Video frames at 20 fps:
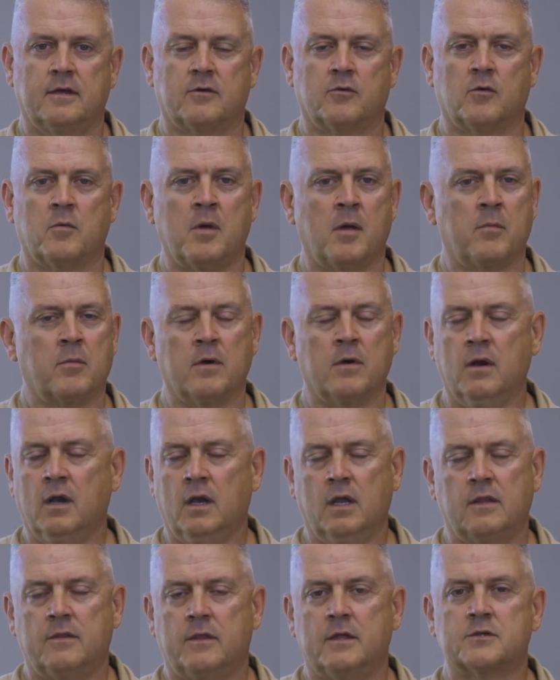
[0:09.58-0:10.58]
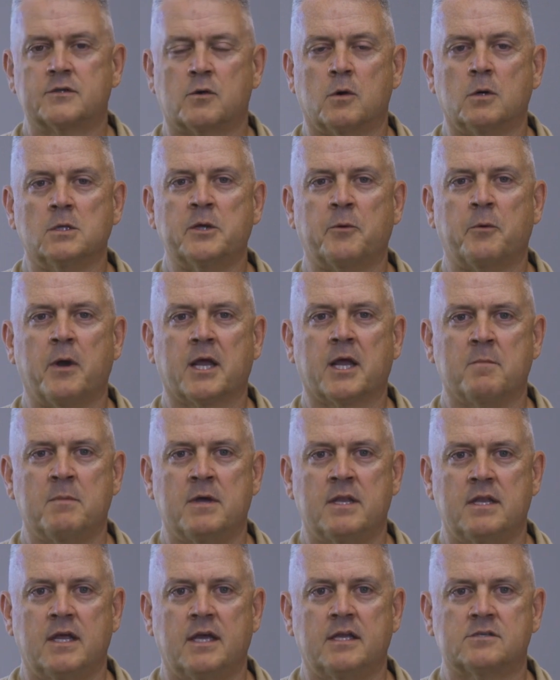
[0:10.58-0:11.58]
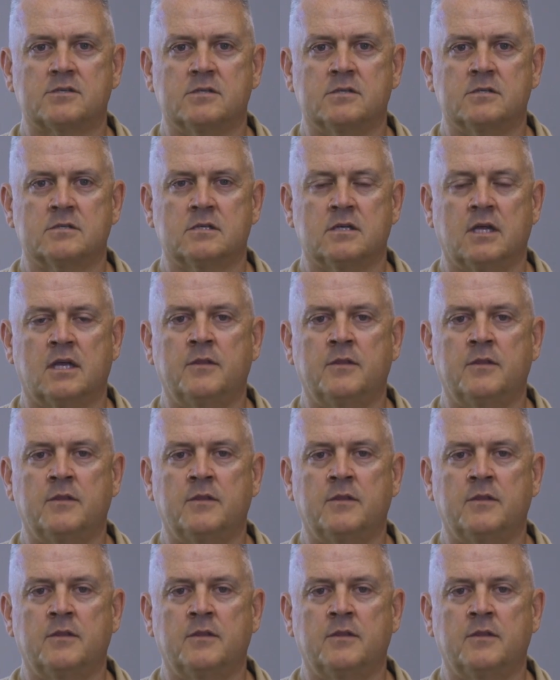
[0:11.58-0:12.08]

Remember, these are only recommendations,